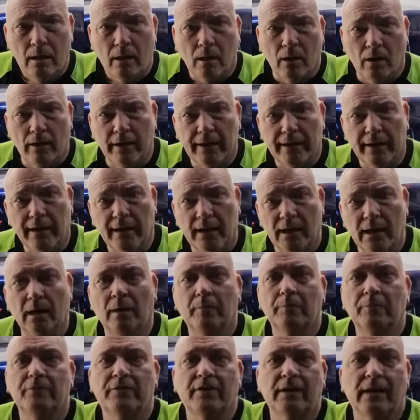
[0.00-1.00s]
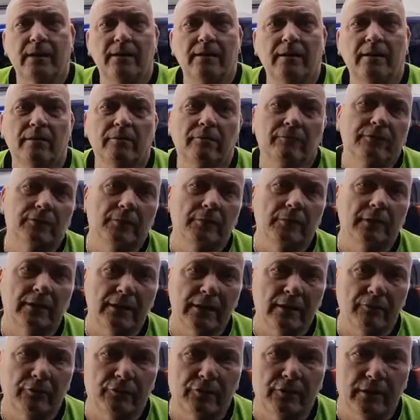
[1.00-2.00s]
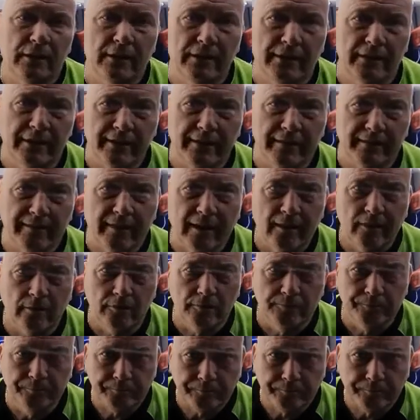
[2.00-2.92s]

Hi, I'm Ted from The Devil's in the Detail.